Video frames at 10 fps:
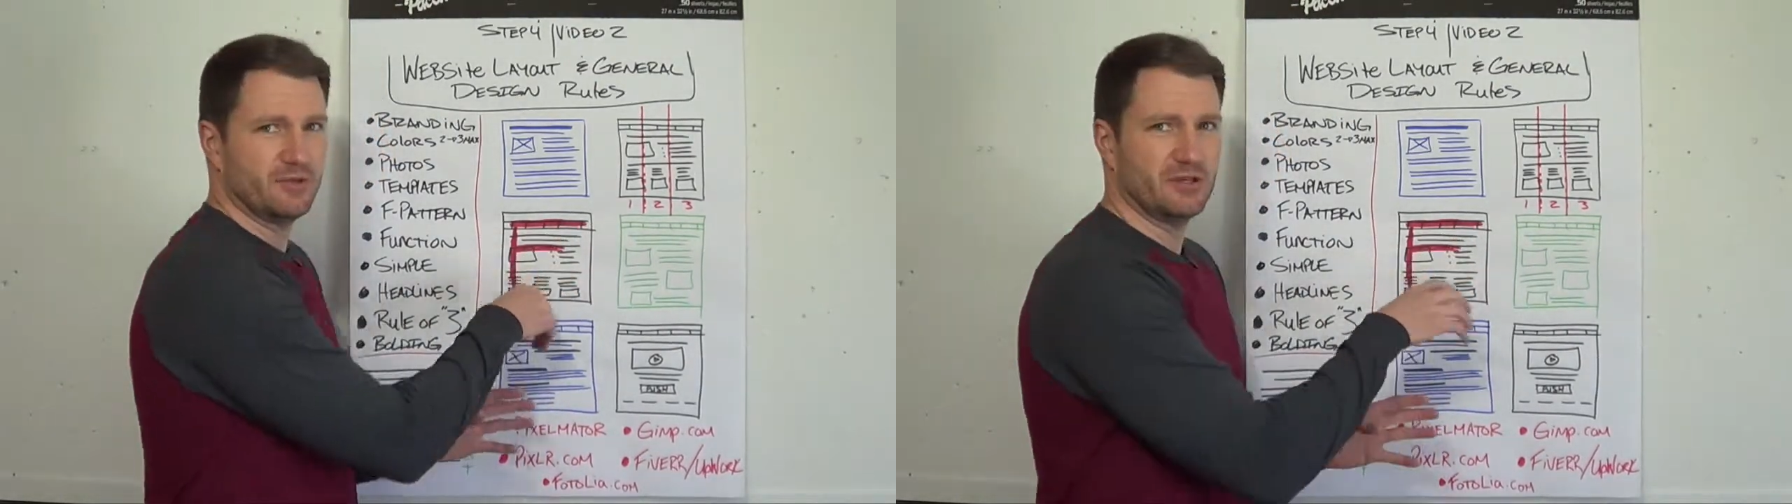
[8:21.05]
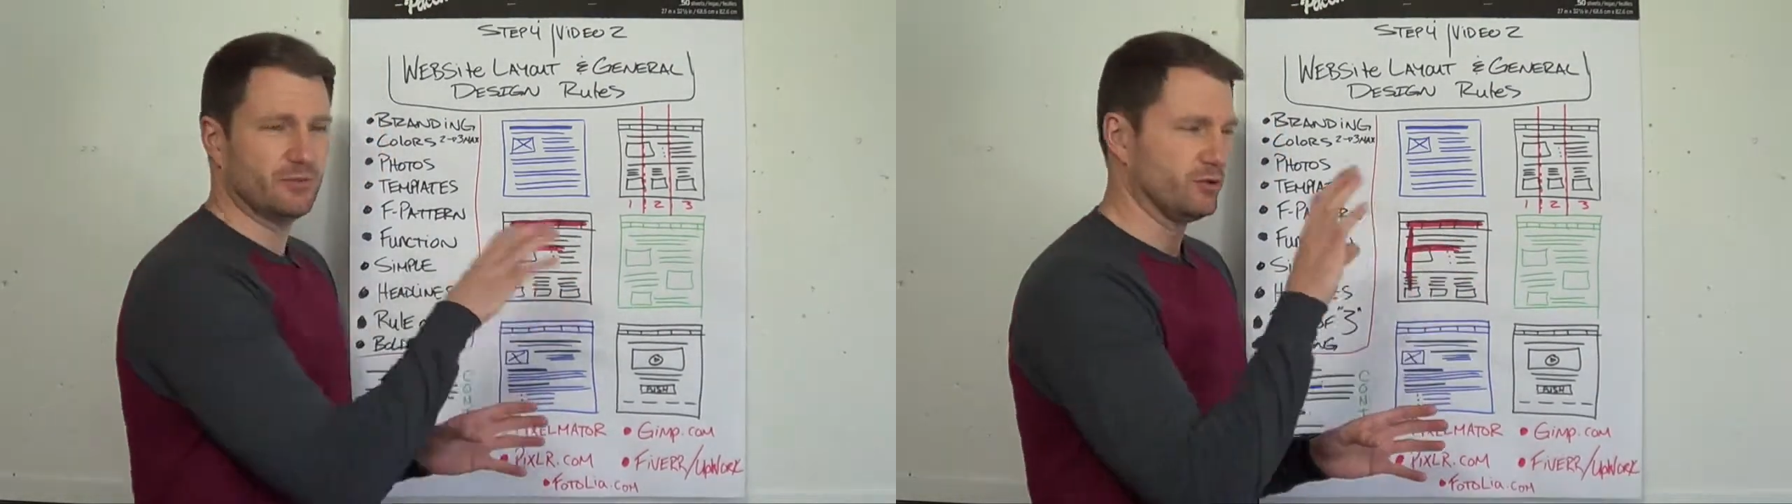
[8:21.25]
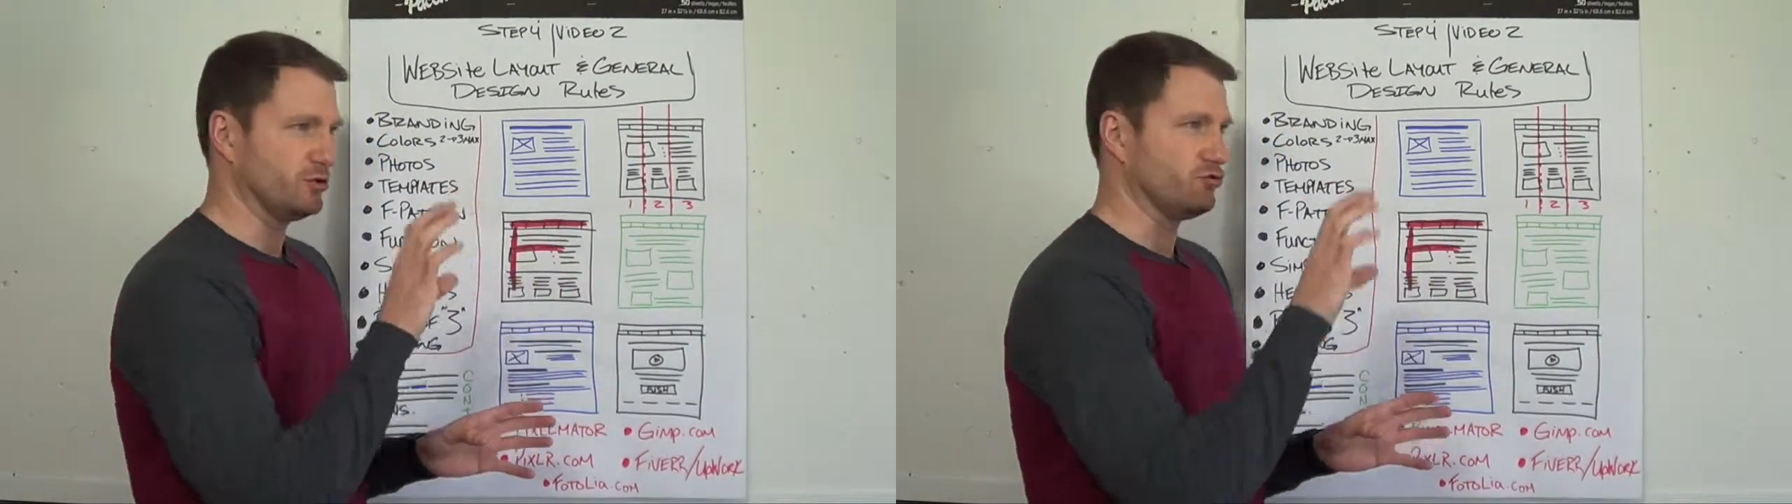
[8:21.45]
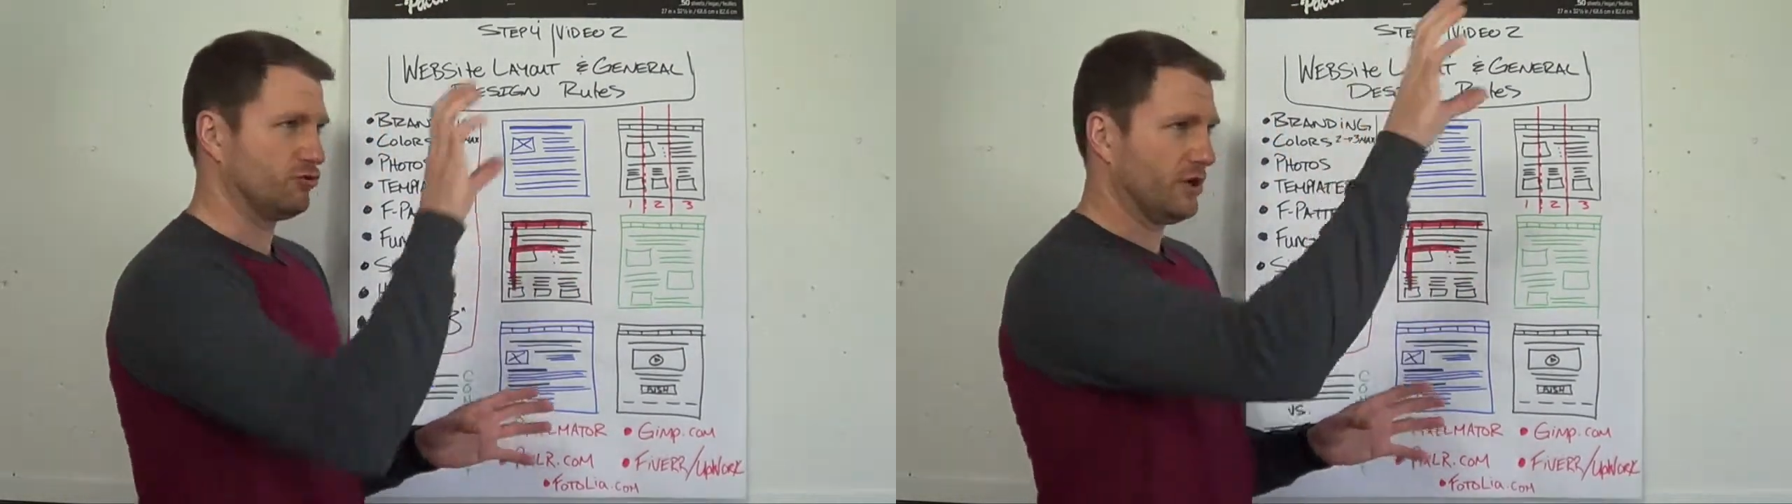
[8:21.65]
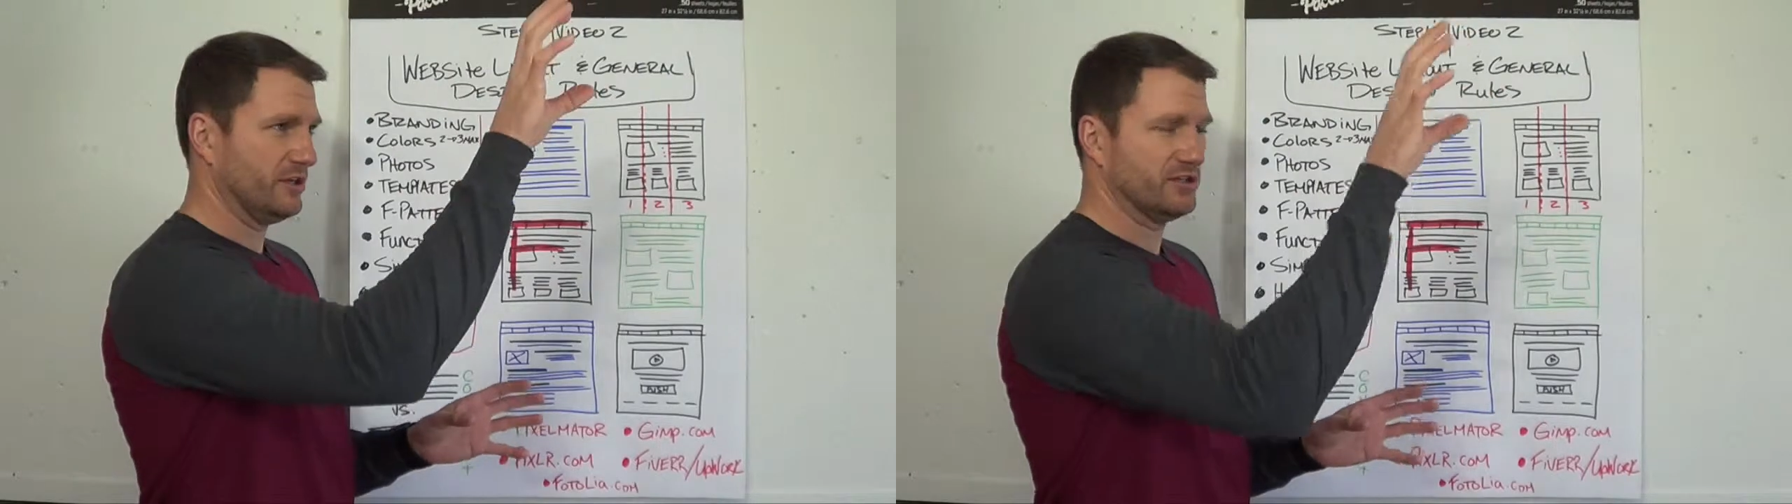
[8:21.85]
people are
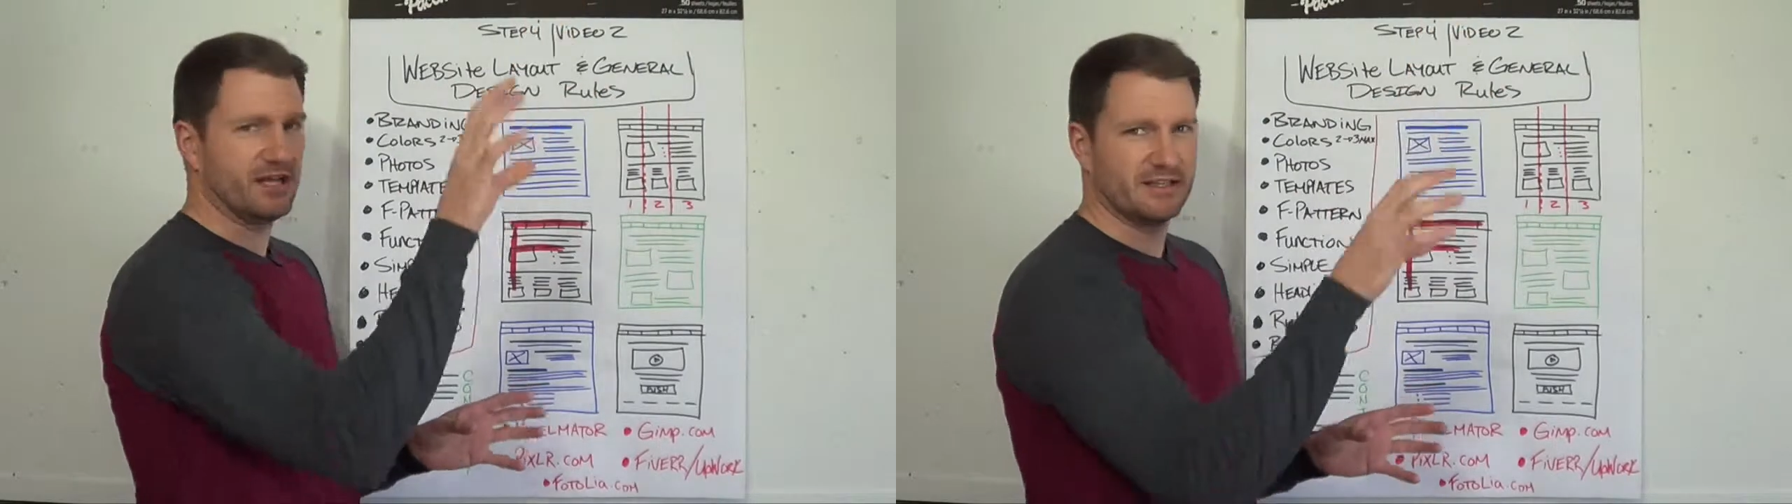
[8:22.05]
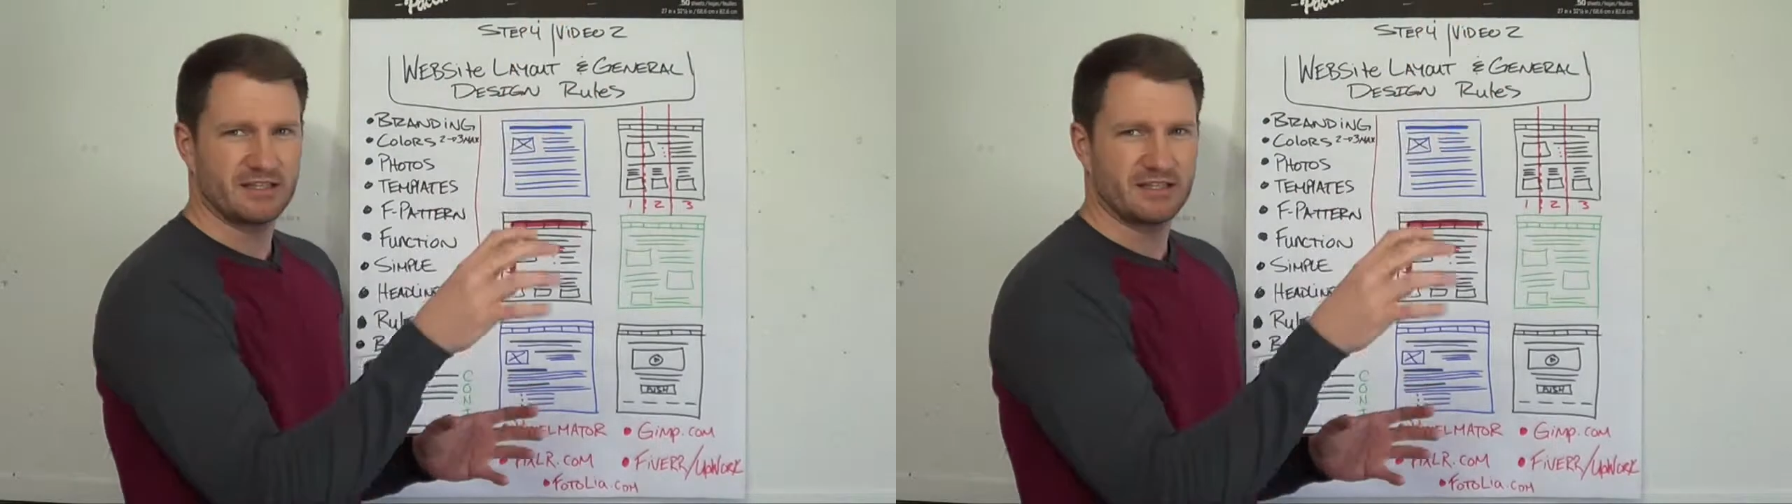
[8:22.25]
drawn to that.